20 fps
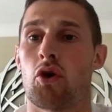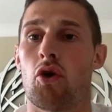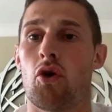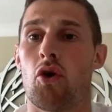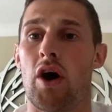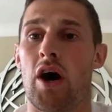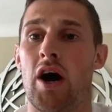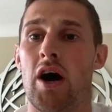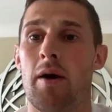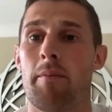
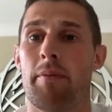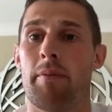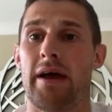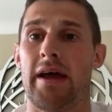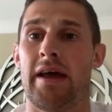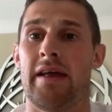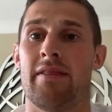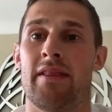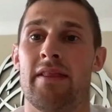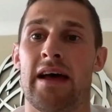caught up
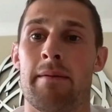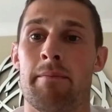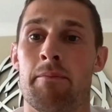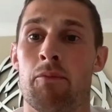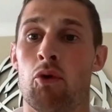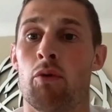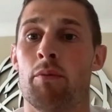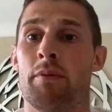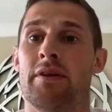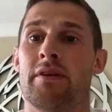in that
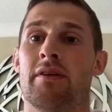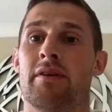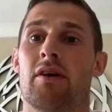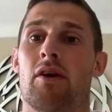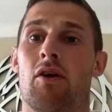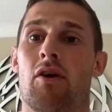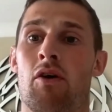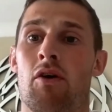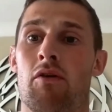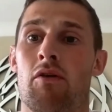moment
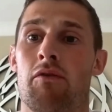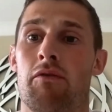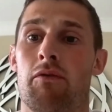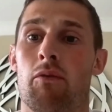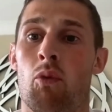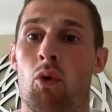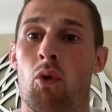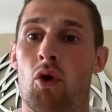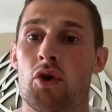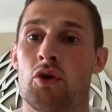of
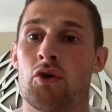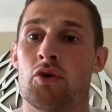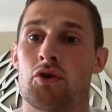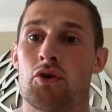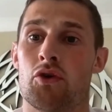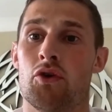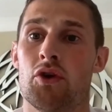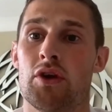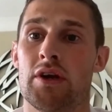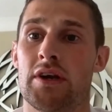what you're
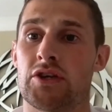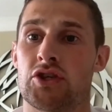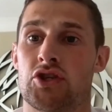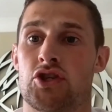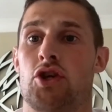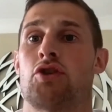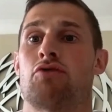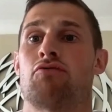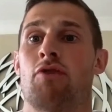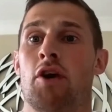doing and it's
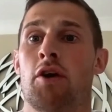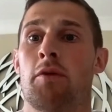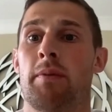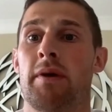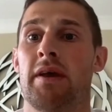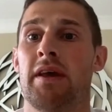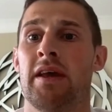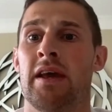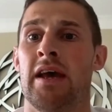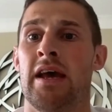just
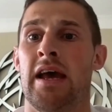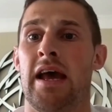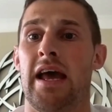rugby.